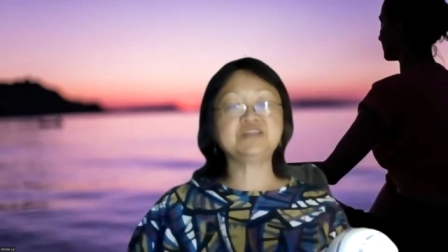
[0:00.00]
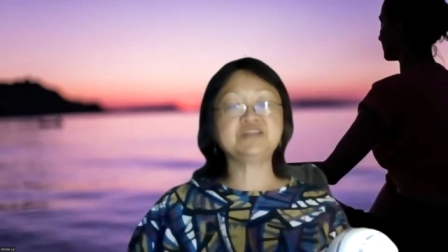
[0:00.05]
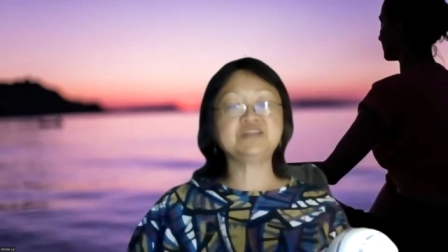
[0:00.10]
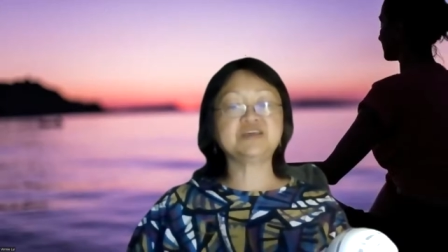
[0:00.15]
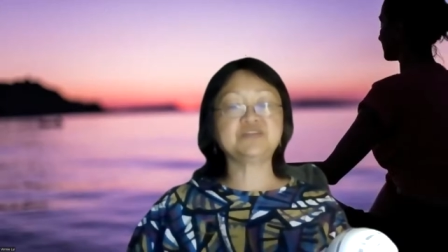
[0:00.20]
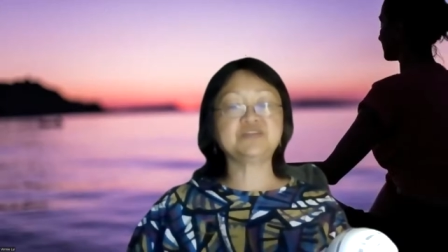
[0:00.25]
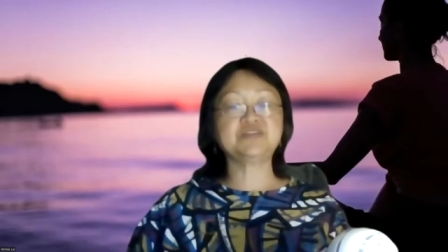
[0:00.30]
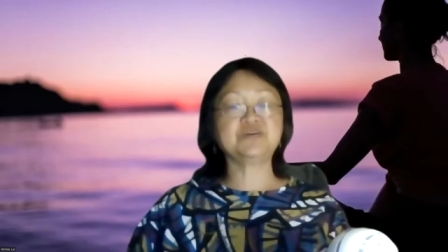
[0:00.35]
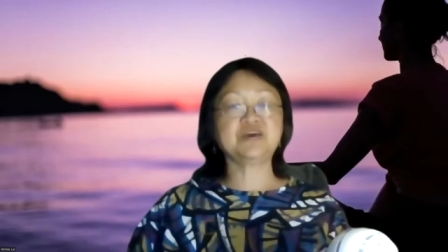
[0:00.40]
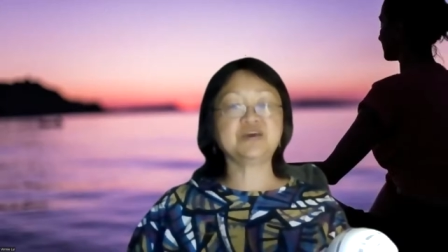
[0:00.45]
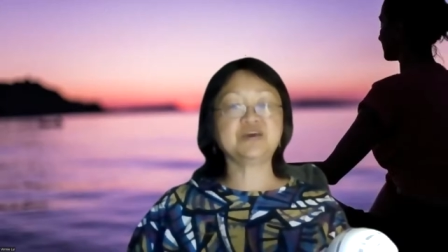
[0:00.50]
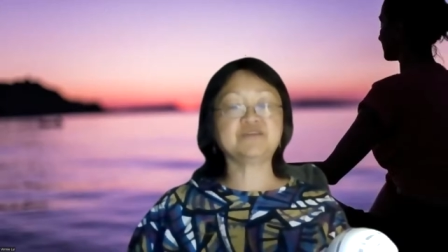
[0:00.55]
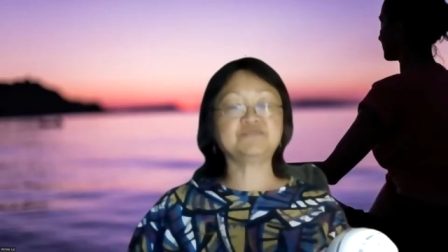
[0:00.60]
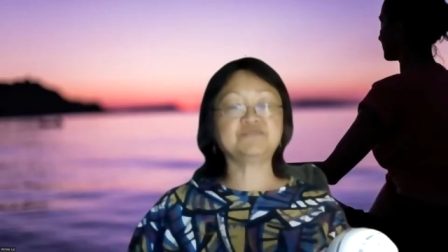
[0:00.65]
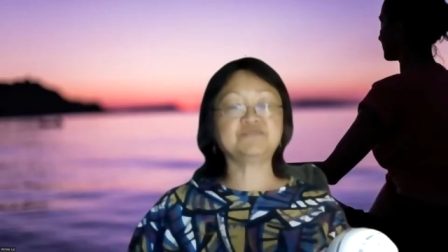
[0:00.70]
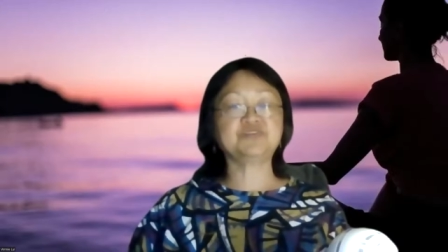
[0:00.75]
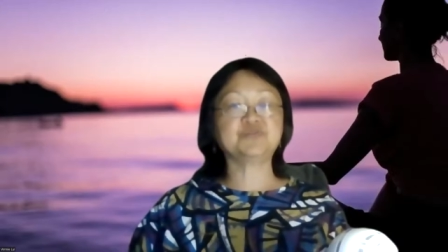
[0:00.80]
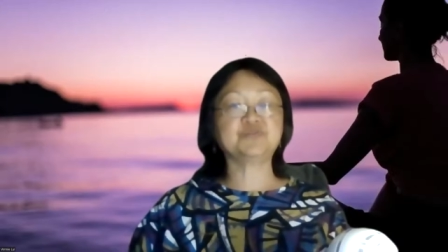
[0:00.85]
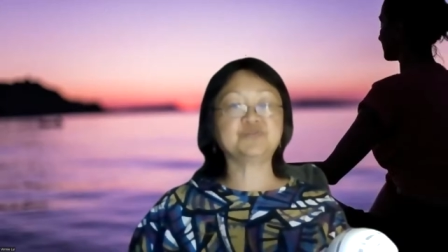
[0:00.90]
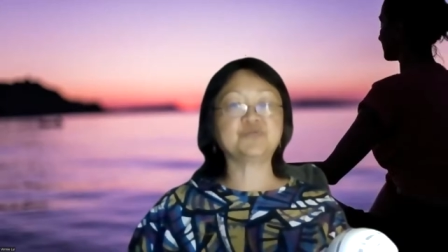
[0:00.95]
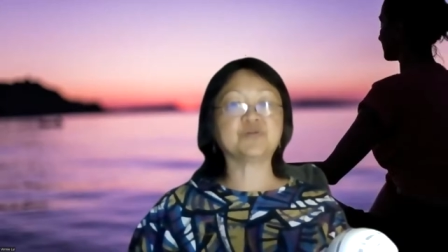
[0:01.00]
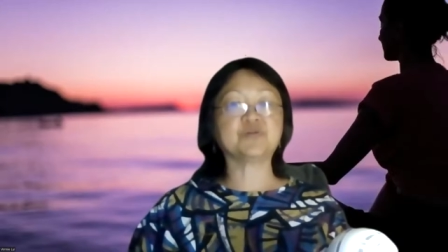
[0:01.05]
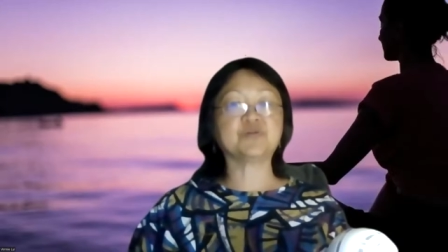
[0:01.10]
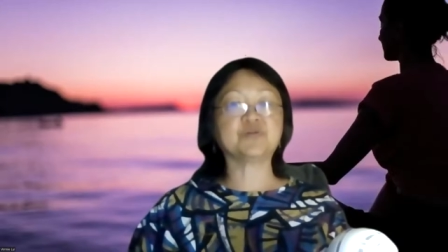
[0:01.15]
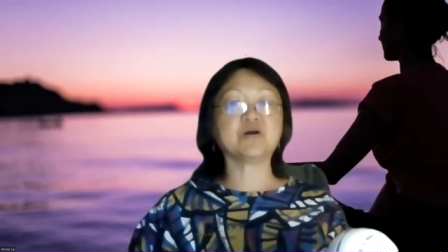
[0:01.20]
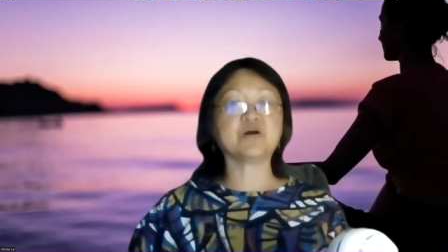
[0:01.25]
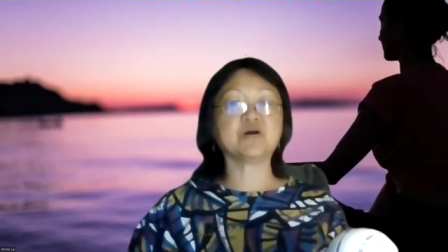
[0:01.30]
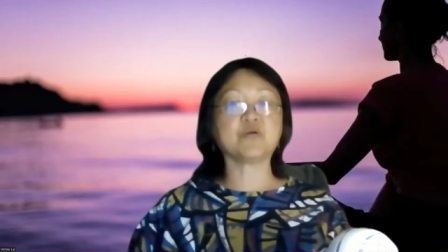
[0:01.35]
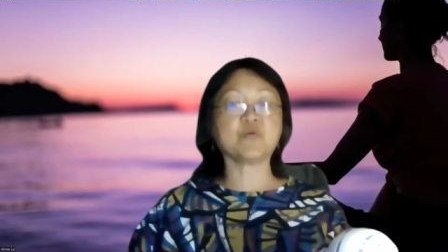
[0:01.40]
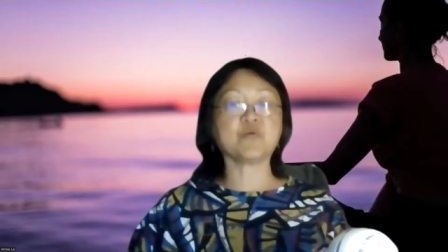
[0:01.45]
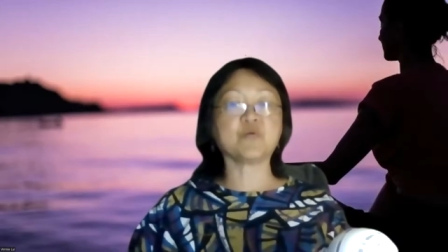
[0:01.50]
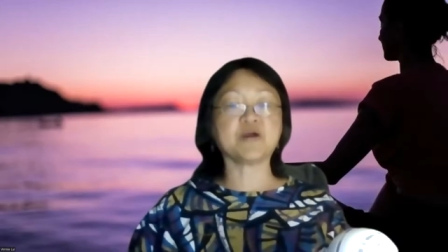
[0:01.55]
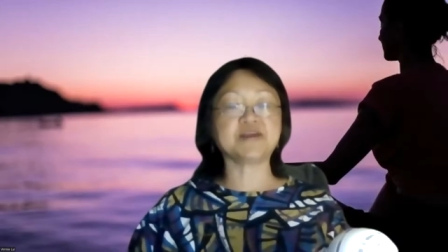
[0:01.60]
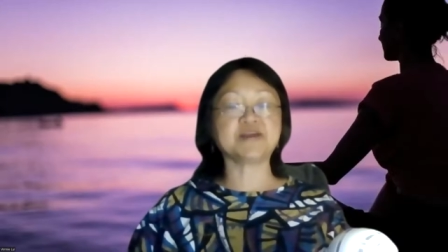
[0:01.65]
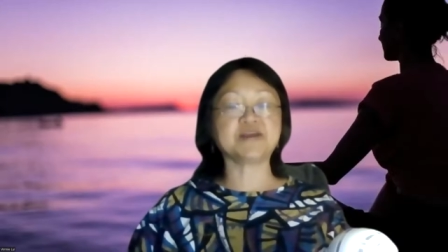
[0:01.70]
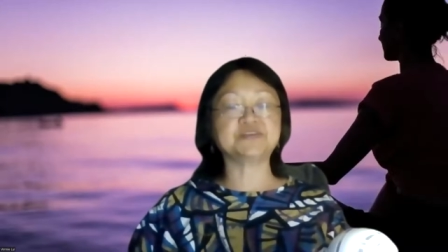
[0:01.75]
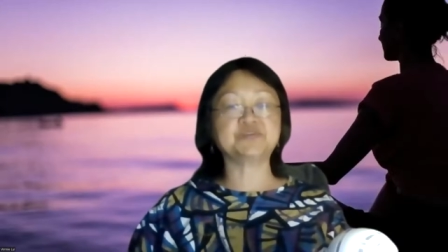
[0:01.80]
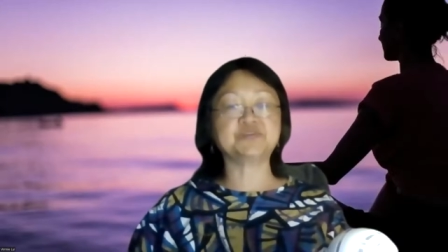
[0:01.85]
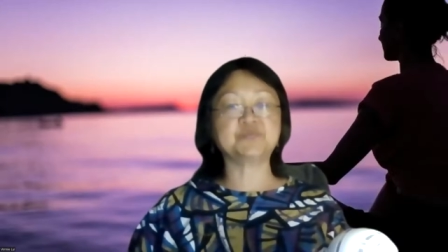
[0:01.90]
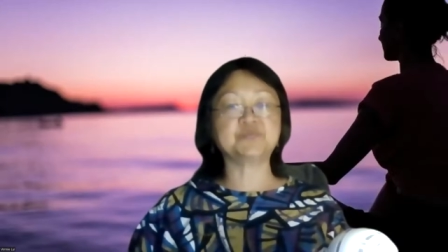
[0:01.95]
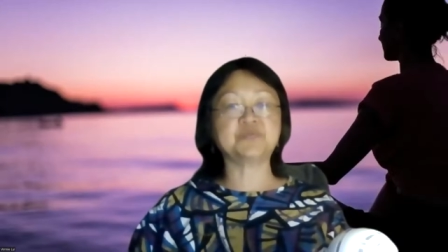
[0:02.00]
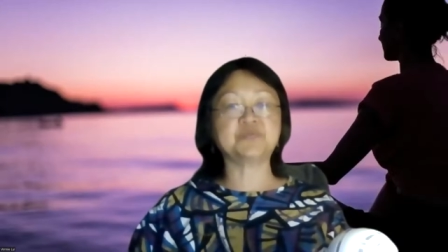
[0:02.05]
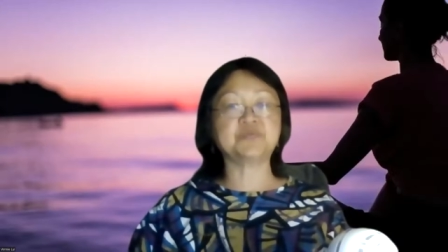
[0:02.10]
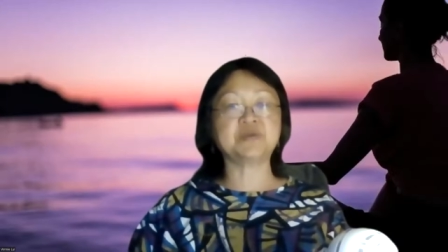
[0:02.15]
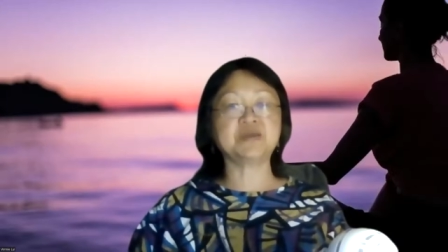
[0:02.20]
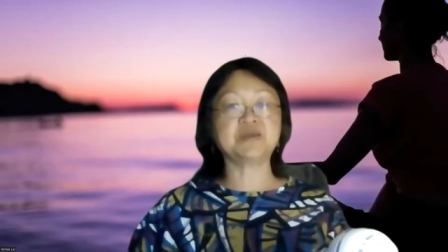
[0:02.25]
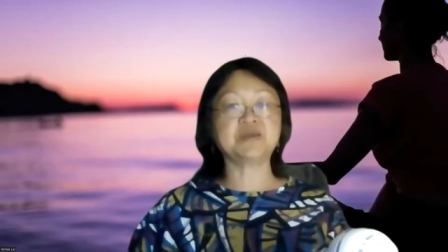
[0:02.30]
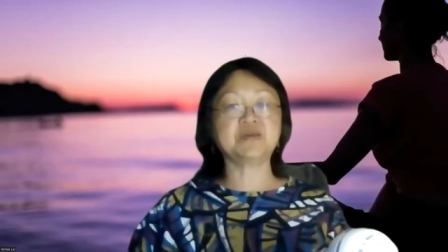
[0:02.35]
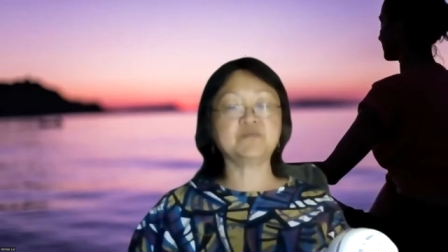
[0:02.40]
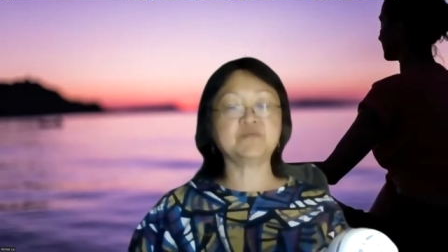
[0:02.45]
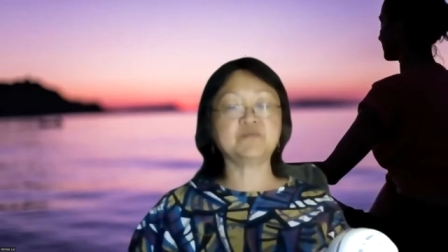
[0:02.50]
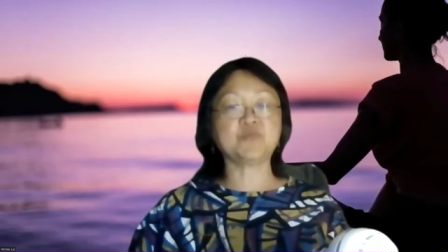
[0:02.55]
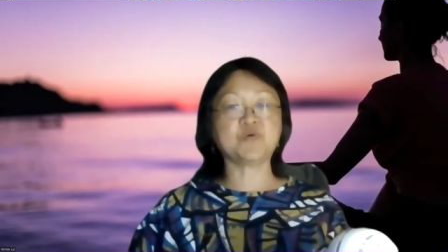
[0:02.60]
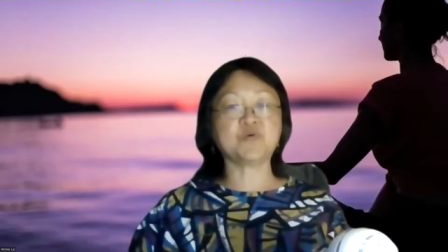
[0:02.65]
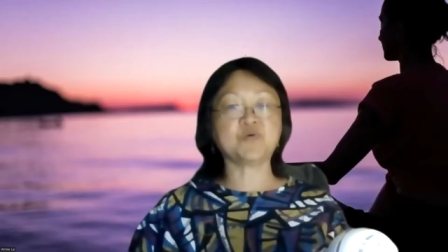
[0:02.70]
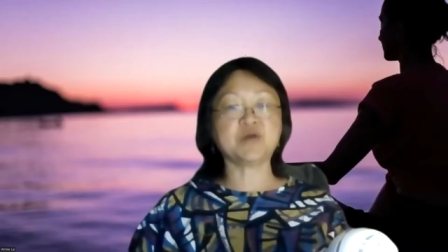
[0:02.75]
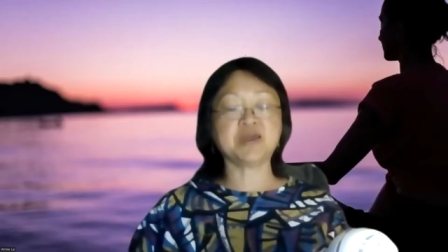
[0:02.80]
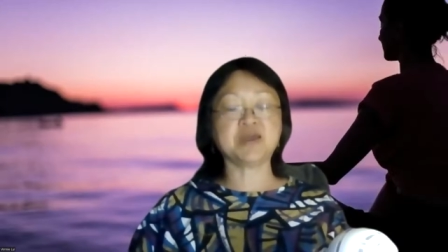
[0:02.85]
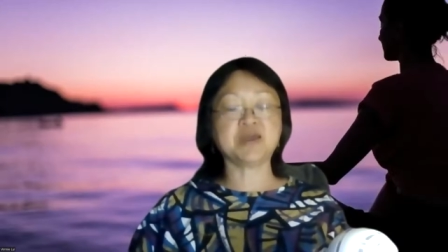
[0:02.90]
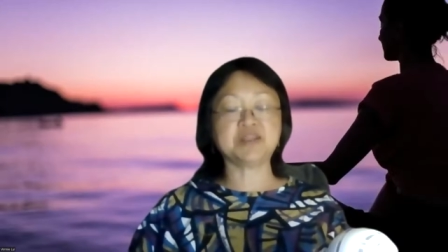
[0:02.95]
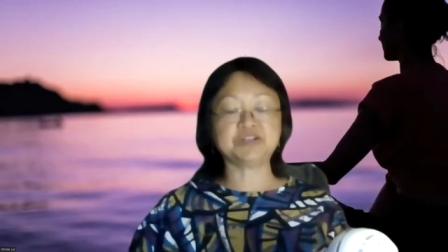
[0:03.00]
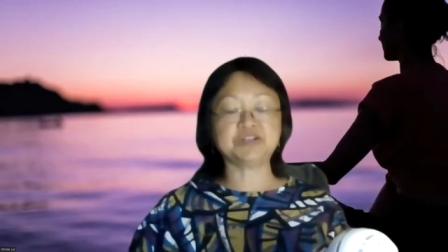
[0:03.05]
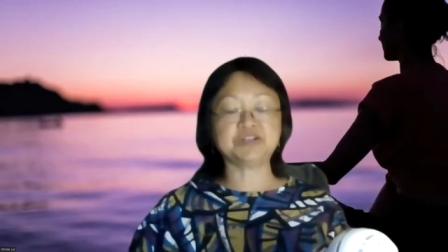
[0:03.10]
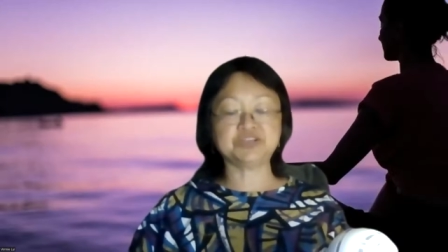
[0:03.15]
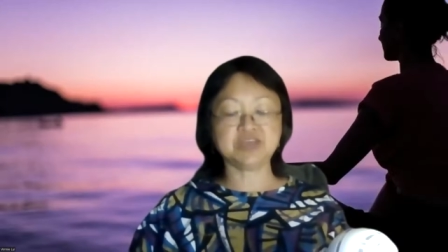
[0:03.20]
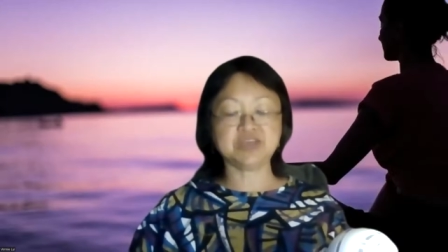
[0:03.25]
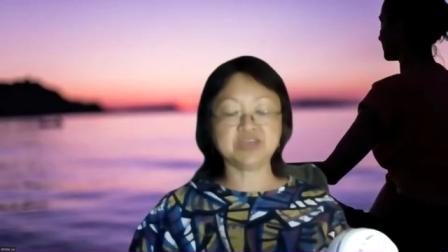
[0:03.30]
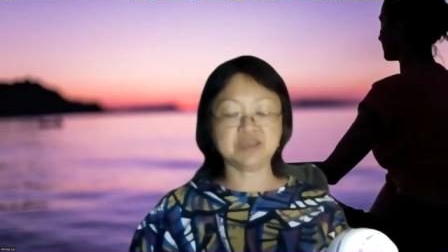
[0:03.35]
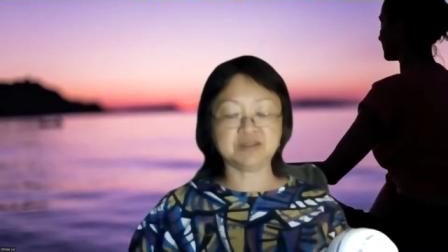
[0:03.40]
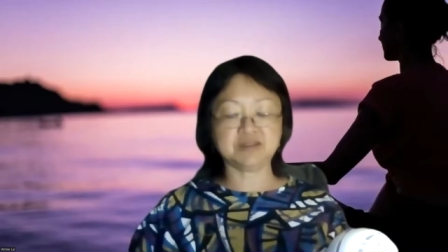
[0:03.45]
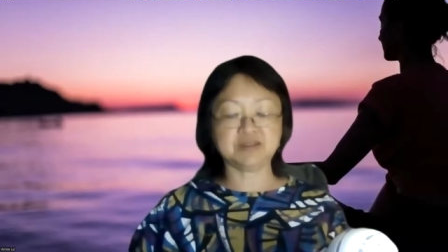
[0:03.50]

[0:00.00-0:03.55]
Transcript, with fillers: then you have to go clockwise to bring more energy